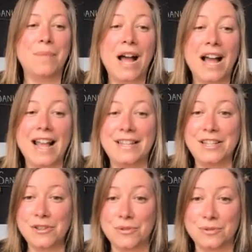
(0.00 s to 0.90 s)
Buy
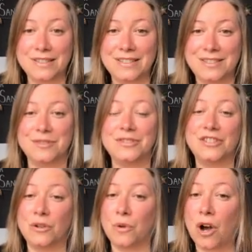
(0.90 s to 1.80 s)
used.
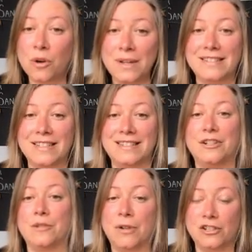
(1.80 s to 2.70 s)
So always
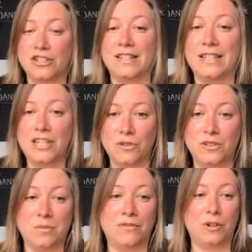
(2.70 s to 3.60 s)
consider purchasing
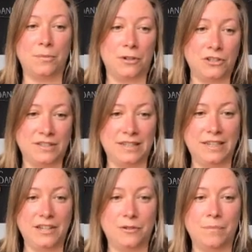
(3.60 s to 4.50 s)
used before
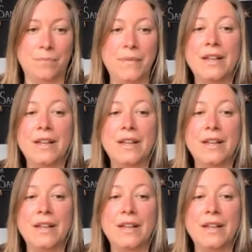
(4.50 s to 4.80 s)
purchasing new.